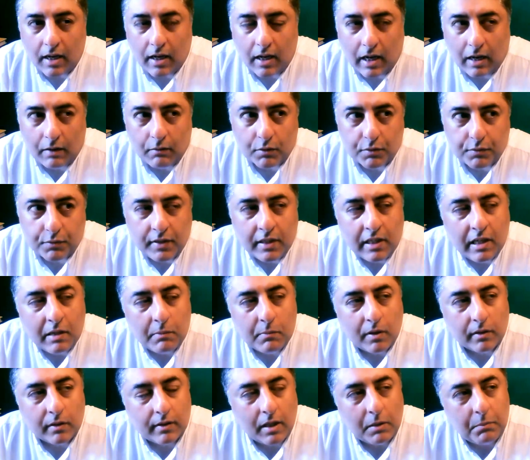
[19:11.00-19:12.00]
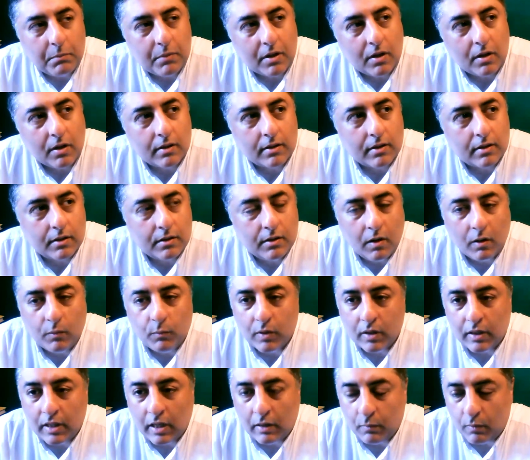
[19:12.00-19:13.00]
I, I was thinking about that because you know
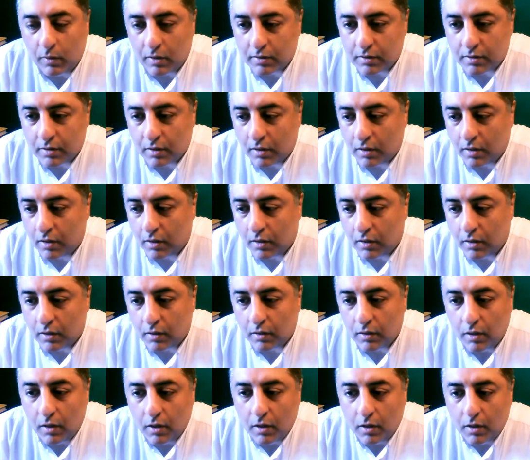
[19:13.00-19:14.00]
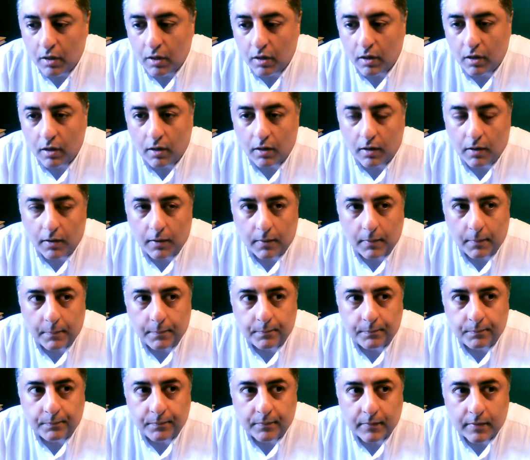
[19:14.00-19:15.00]
when I was uh,
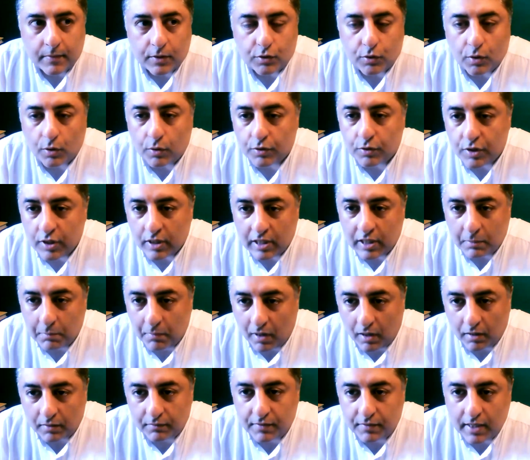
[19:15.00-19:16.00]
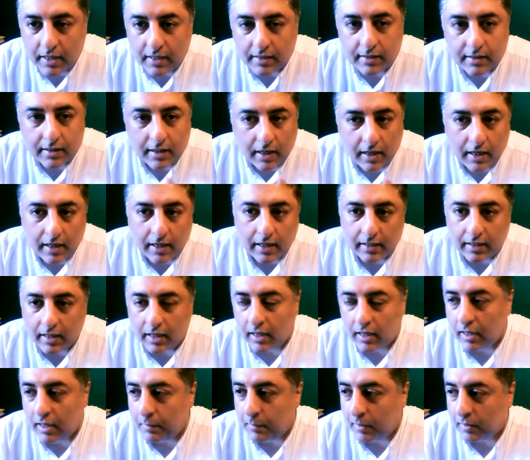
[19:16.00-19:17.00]
um, searching about the essay and
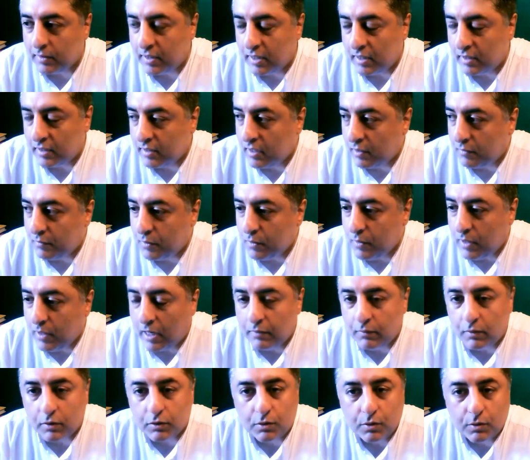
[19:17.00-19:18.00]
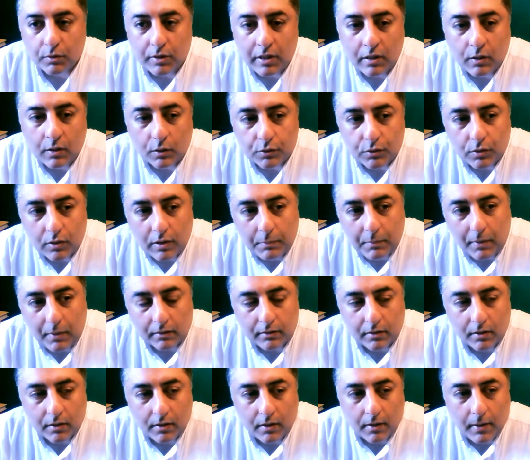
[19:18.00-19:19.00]
uh, about the interview, I was looking also
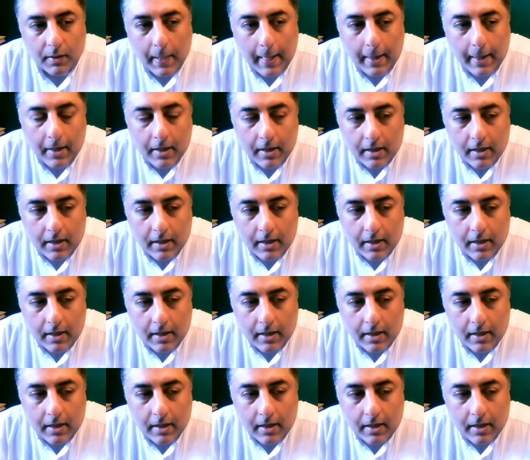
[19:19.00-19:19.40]
about the